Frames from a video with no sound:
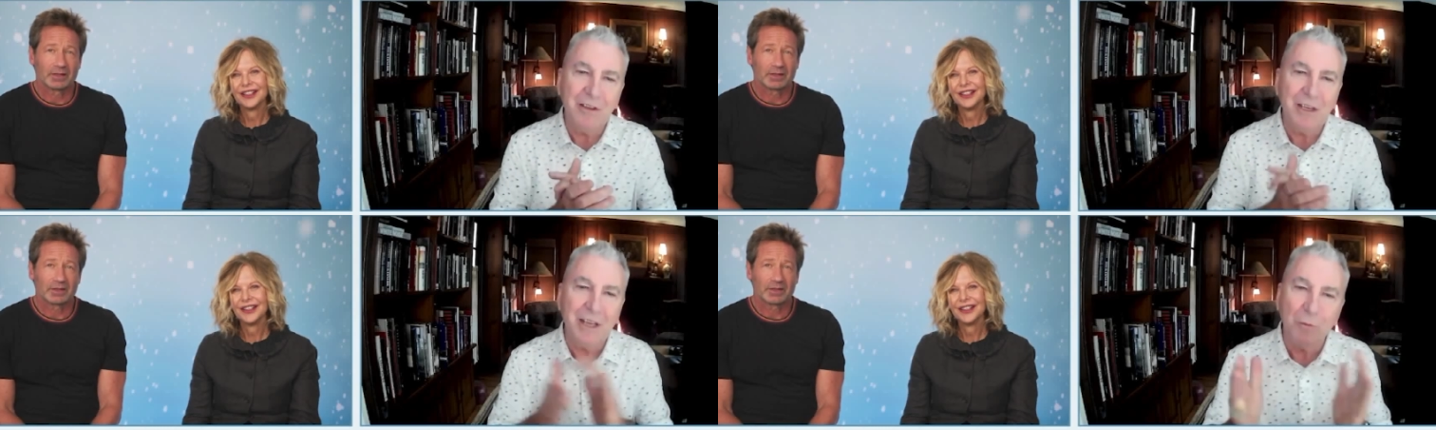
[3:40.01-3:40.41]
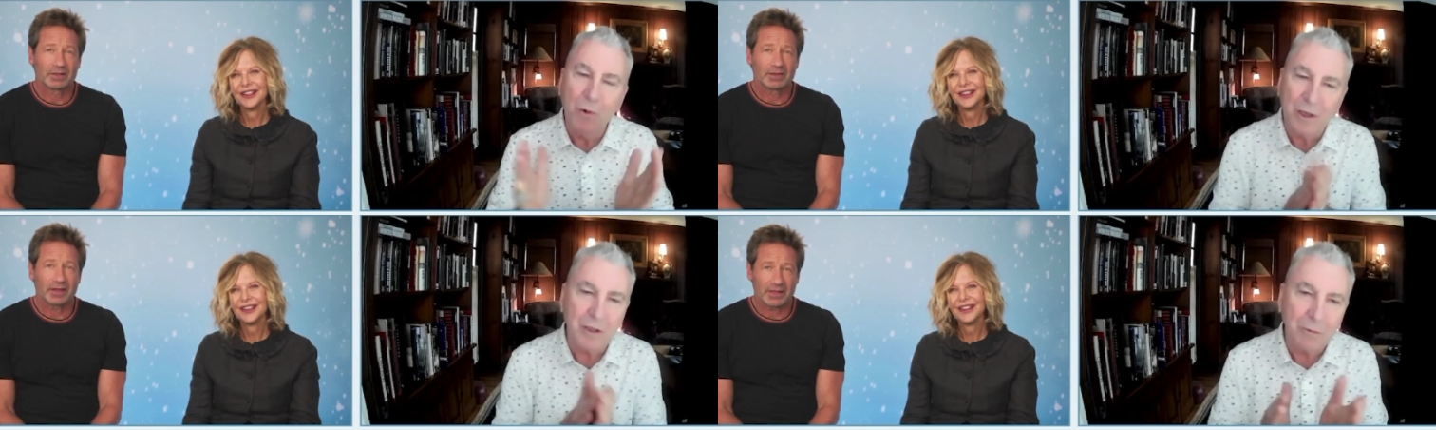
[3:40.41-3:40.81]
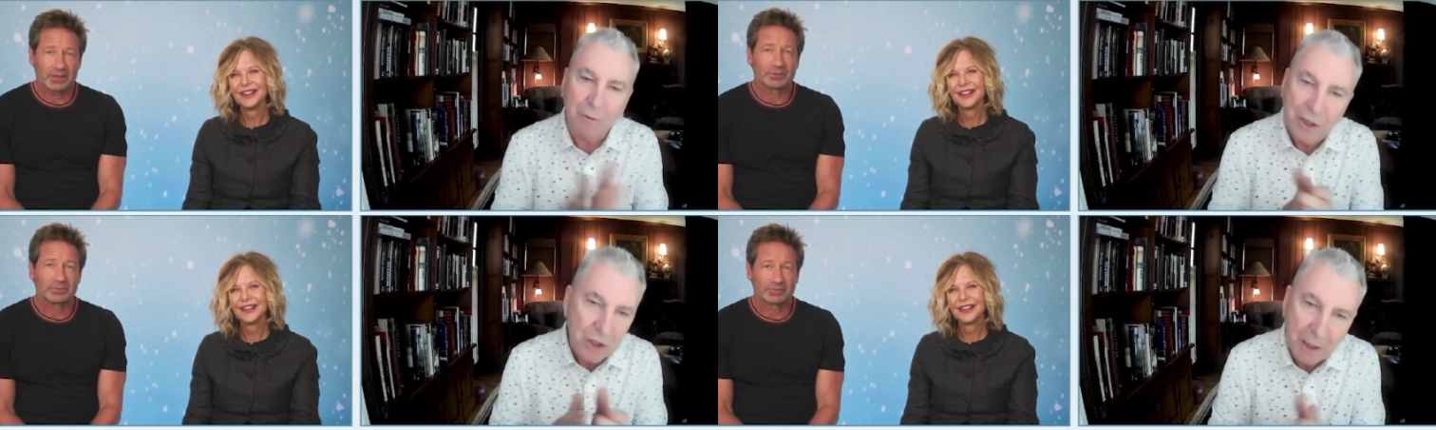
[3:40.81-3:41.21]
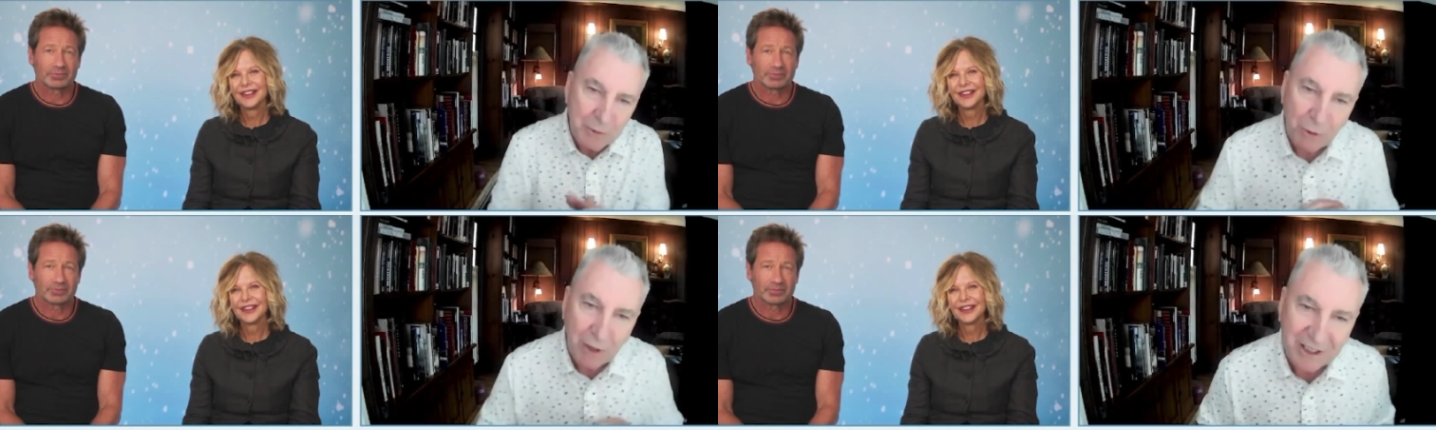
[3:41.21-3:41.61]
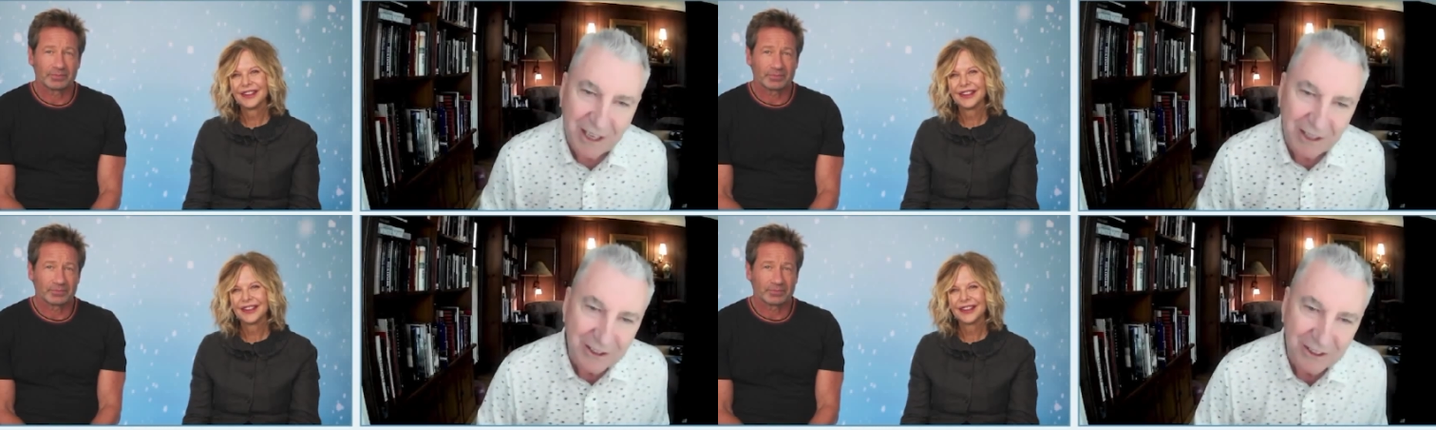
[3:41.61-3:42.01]
Speaker 1: And what thank great you. job directing
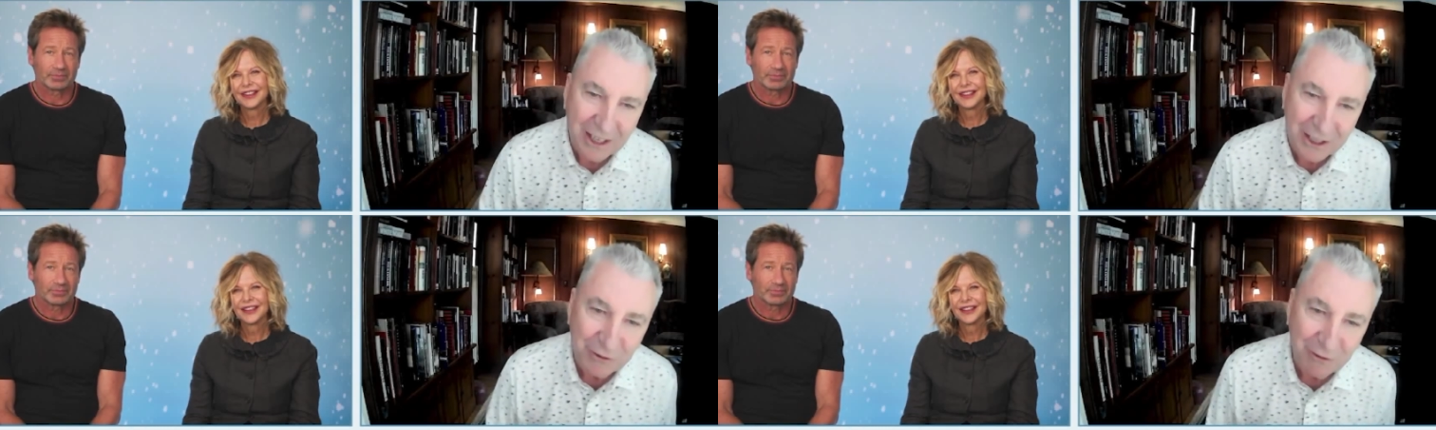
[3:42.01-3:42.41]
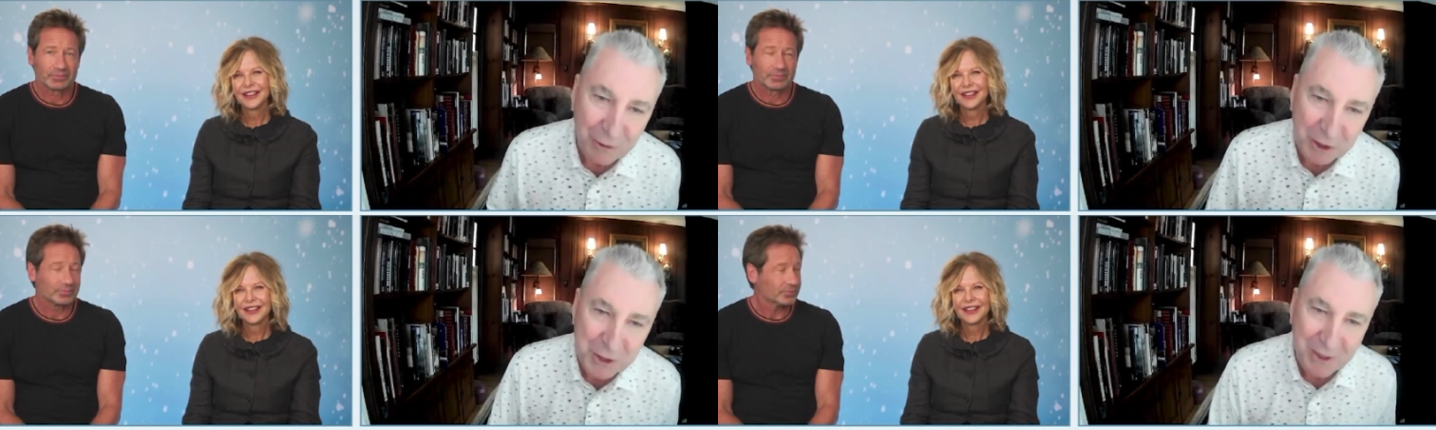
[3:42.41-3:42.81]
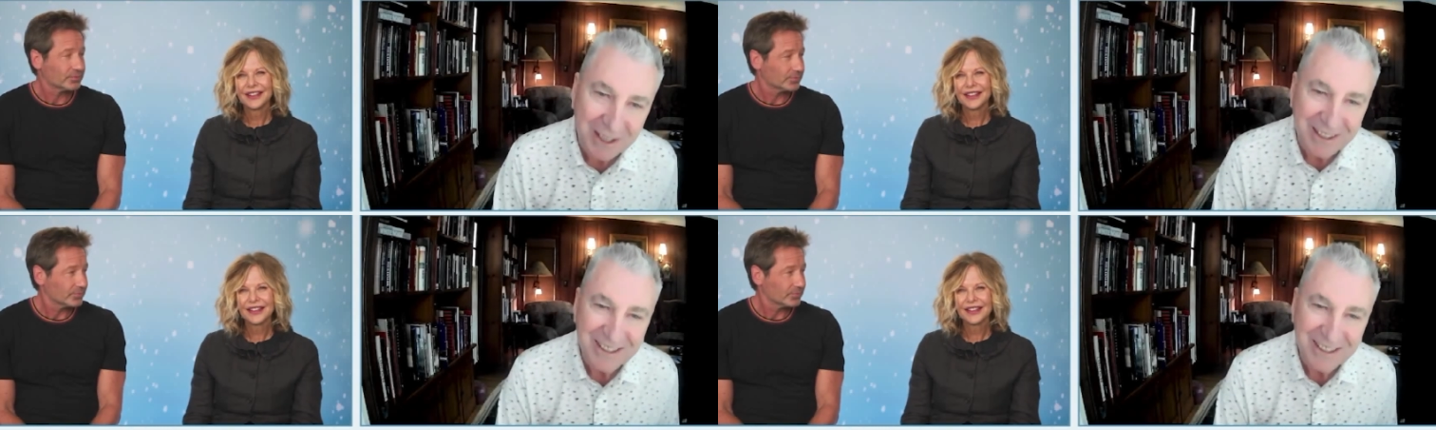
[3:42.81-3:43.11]
out there. Thank you very much, Meg.